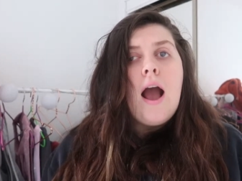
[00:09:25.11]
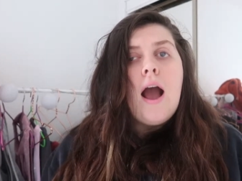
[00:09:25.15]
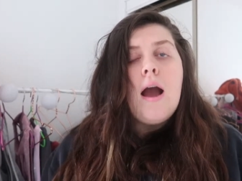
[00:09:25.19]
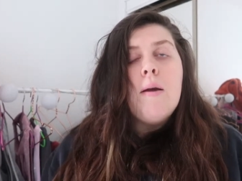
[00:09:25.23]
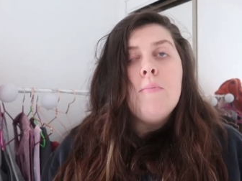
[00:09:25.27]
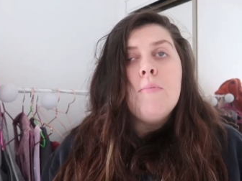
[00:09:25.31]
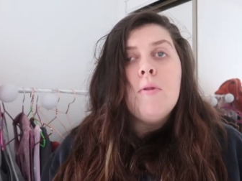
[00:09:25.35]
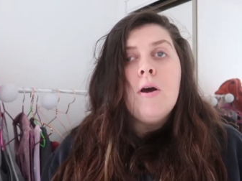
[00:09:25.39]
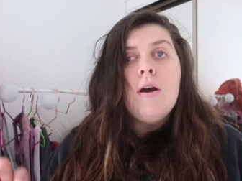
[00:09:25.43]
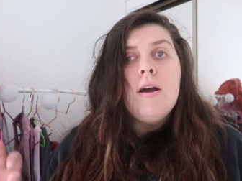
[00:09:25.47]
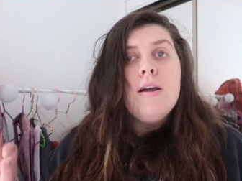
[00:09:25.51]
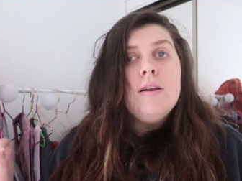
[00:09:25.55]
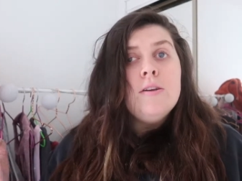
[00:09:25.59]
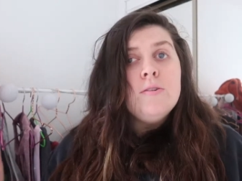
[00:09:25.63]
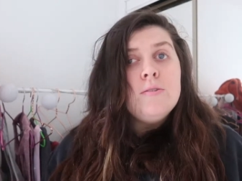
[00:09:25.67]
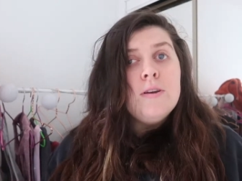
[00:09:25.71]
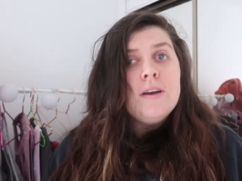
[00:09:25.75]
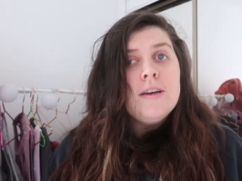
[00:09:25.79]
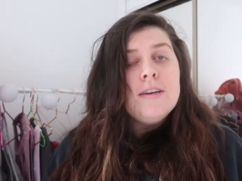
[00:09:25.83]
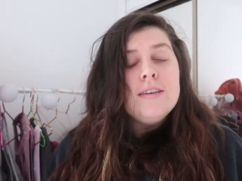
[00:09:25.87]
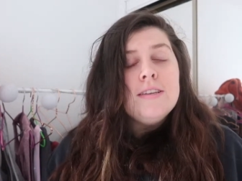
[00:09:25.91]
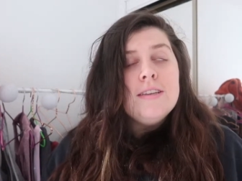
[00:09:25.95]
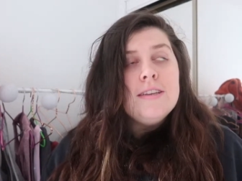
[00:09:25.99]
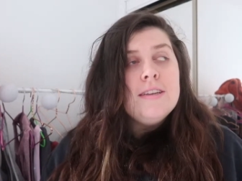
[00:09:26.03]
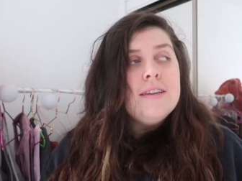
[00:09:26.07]
I'm not
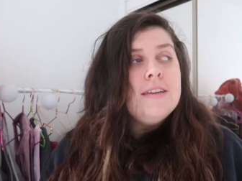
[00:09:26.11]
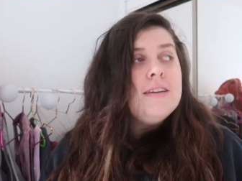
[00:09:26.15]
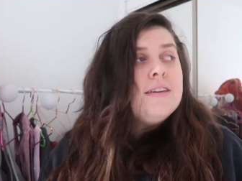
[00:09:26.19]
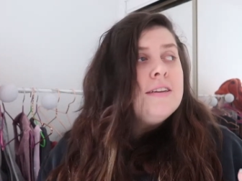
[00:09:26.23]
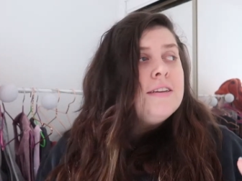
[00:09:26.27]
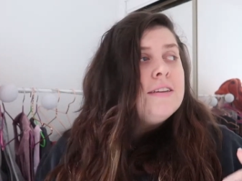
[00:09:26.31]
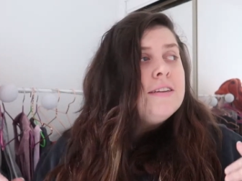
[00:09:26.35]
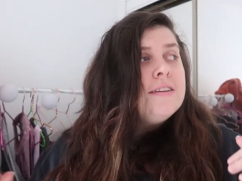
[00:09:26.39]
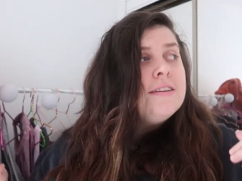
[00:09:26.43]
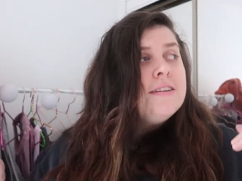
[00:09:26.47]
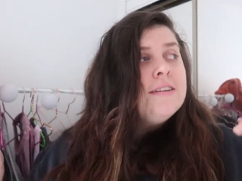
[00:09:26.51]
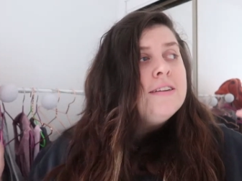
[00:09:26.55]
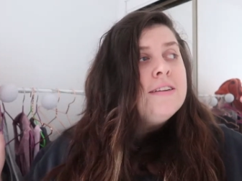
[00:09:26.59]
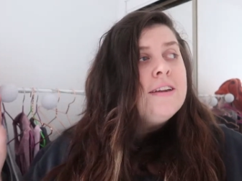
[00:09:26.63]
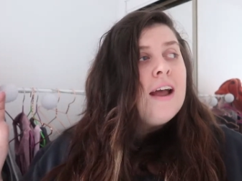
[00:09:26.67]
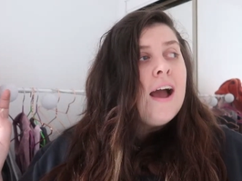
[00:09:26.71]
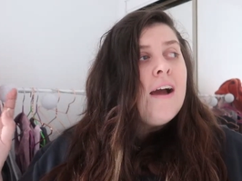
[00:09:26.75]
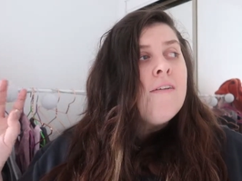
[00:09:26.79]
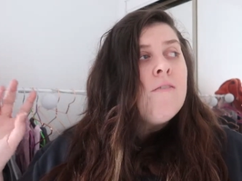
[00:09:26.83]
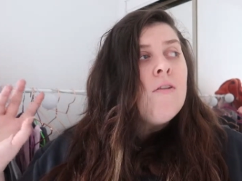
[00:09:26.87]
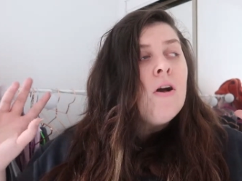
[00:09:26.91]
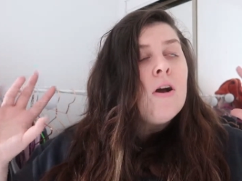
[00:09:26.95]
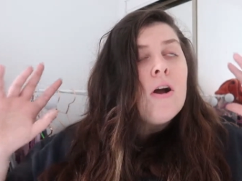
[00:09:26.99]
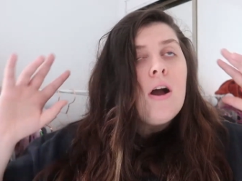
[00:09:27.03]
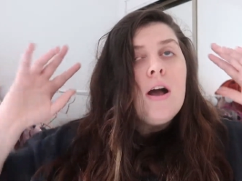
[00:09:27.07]
interested in,
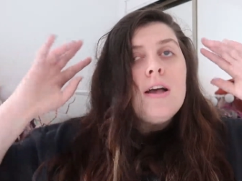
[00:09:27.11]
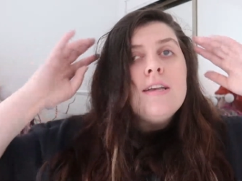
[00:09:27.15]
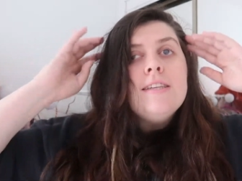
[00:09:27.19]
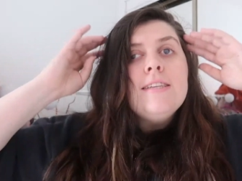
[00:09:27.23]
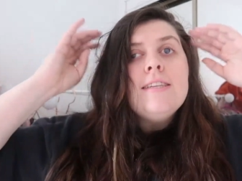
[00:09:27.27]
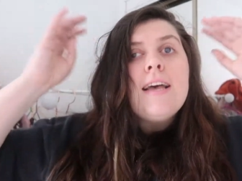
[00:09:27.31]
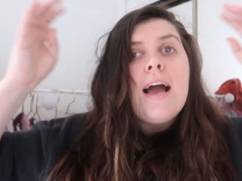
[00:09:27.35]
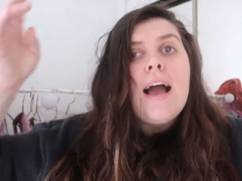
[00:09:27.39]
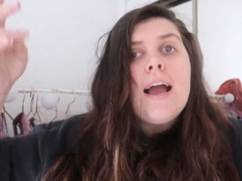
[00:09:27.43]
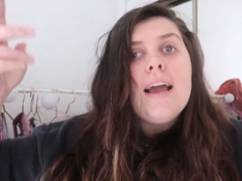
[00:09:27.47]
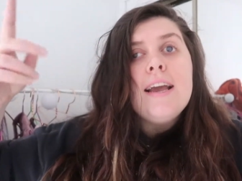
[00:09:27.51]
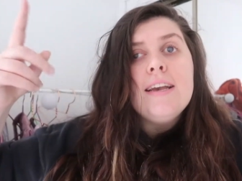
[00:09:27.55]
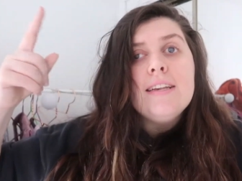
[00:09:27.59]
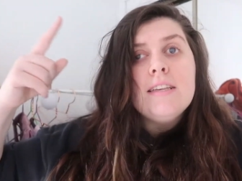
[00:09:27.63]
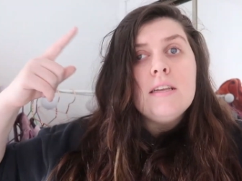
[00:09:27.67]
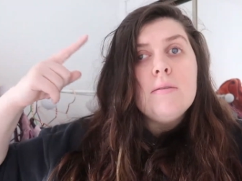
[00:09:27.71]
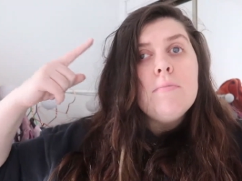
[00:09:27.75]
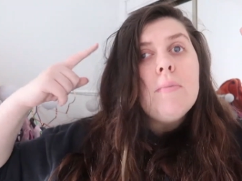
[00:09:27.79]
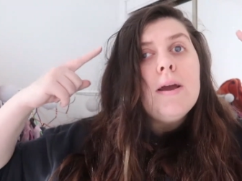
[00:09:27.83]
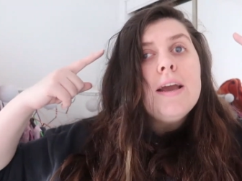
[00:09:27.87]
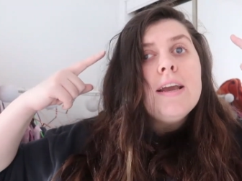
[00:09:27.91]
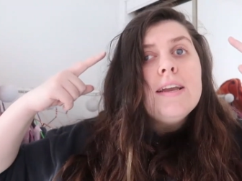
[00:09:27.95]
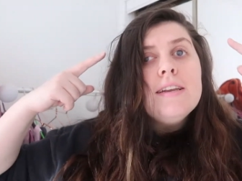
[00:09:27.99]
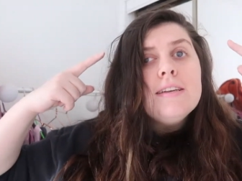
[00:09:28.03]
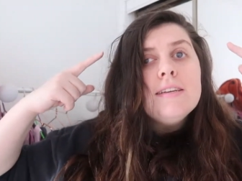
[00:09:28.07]
i am not a size in
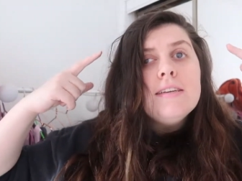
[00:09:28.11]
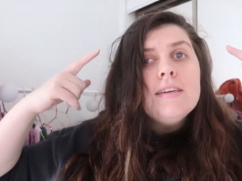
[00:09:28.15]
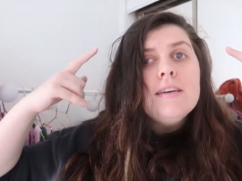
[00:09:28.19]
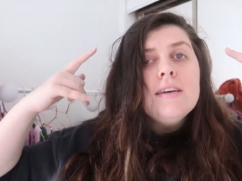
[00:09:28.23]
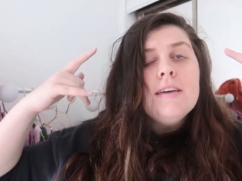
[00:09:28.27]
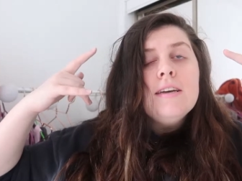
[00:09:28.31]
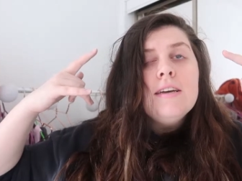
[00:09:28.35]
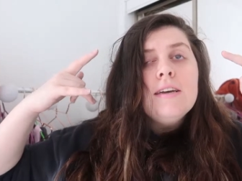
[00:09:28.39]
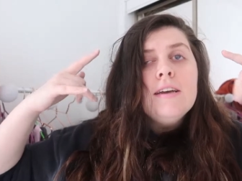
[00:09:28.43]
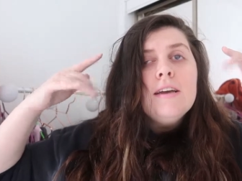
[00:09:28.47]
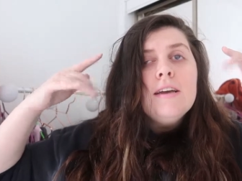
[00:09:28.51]
mind